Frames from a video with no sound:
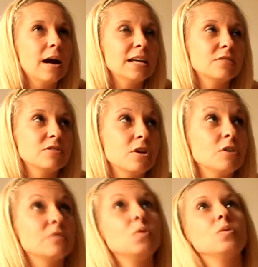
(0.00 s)
As a
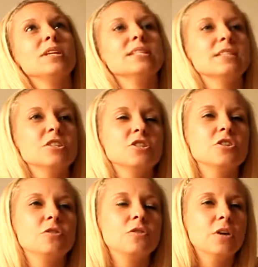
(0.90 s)
result of all these
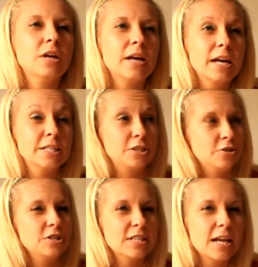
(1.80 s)
additional
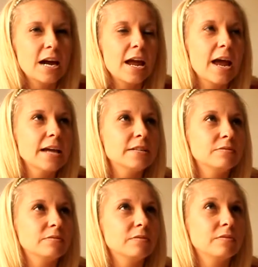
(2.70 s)
addictions that I had,
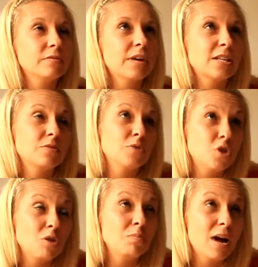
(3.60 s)
as a
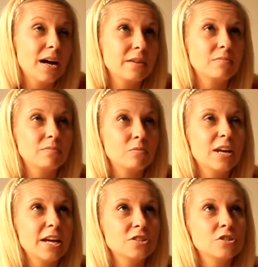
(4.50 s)
result, my
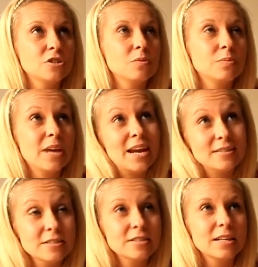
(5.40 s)
relationship
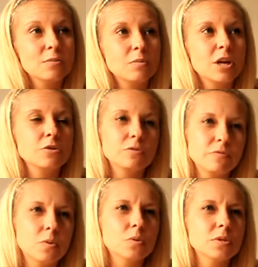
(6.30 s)
ended and we got
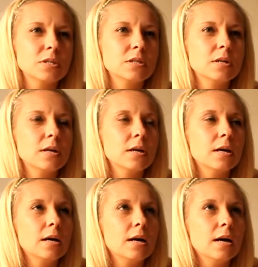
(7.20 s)
divorced.
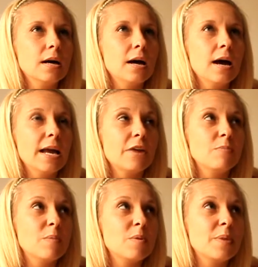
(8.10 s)
And I
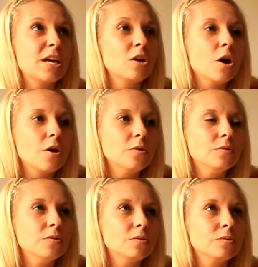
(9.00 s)
remember being
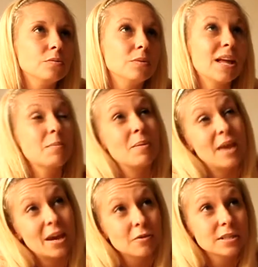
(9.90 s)
alone without my
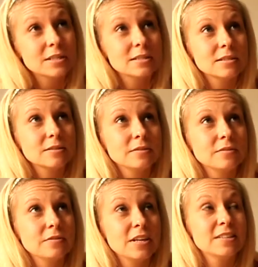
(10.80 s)
parents
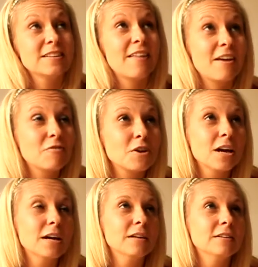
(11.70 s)
in South
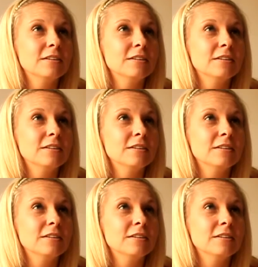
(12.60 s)
Africa,